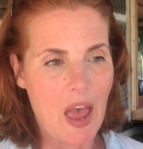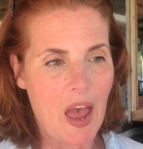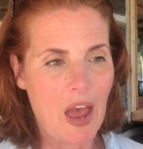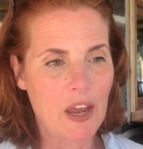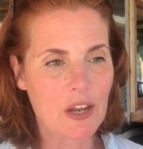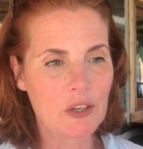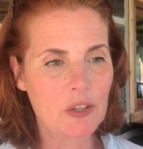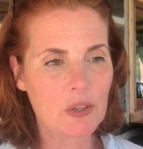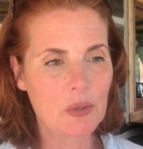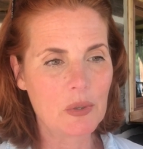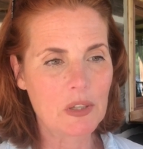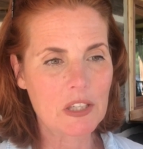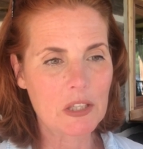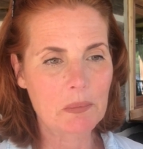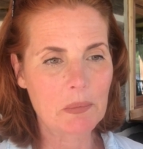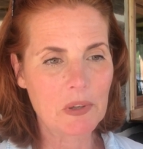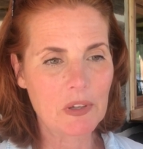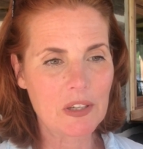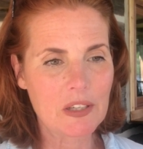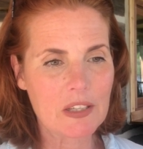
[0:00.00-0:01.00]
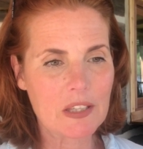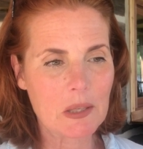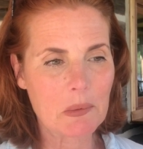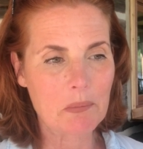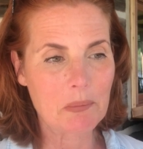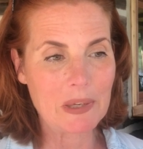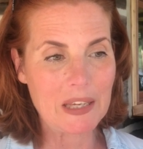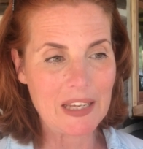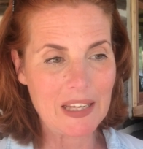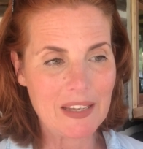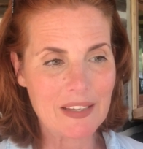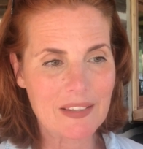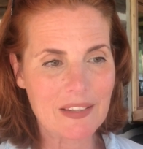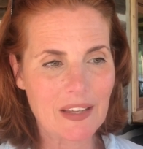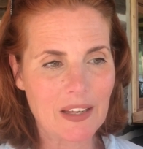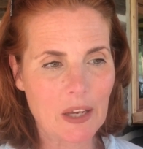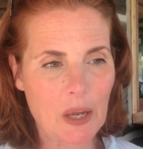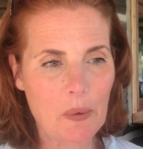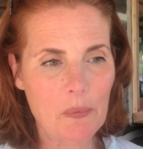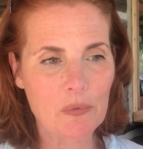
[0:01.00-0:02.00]
and you experience the peace
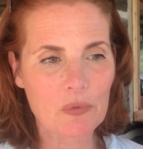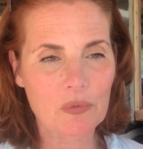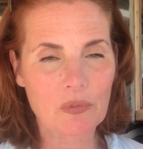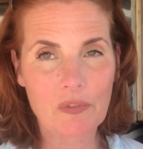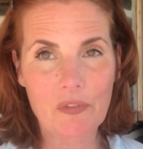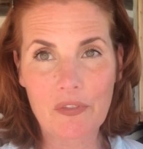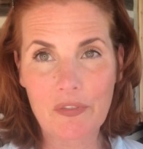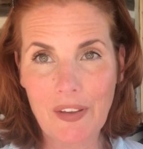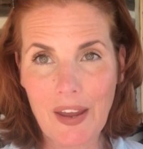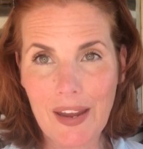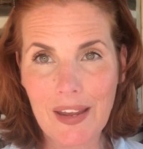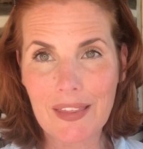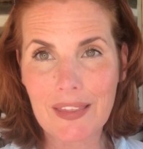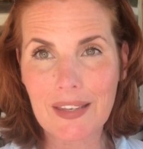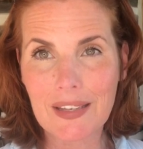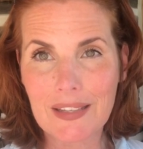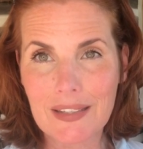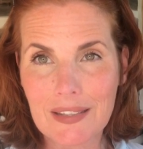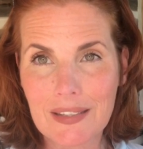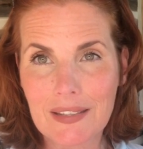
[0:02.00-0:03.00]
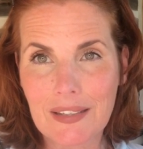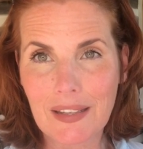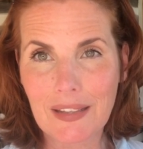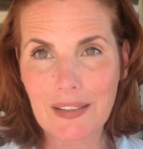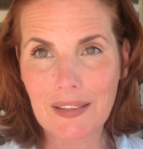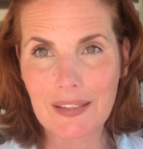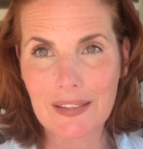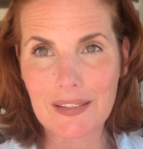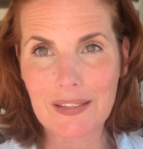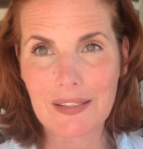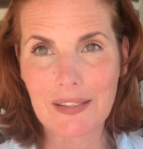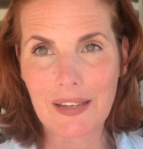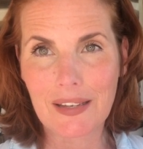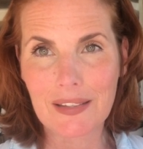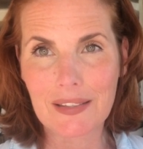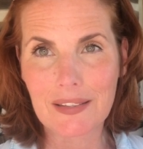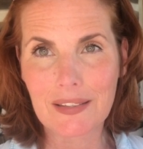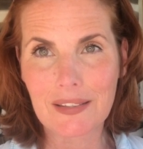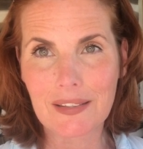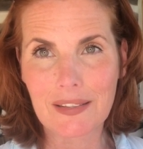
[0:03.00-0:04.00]
that comes from faith in
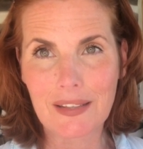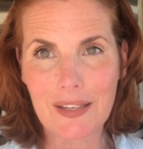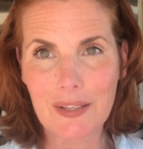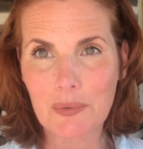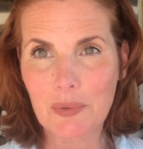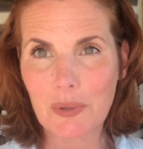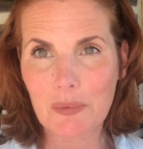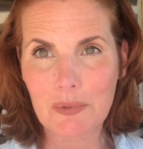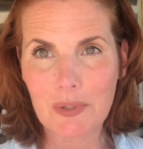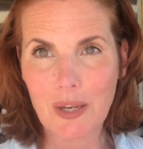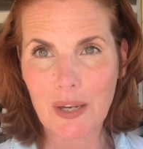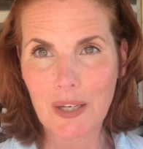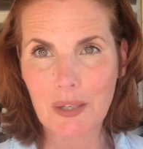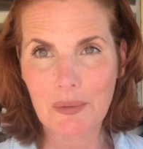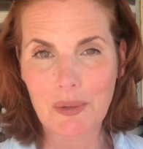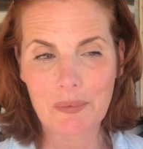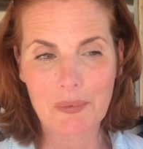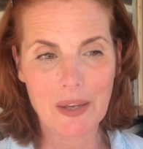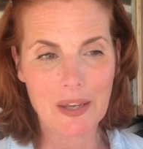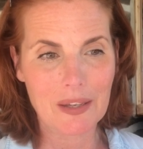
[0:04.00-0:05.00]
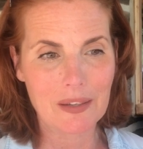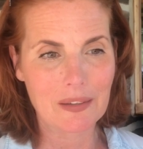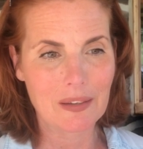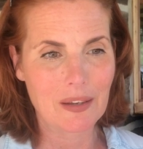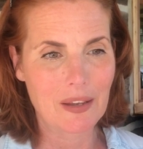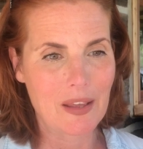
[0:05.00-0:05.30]
sinlessness. That's what I'm talking about, man.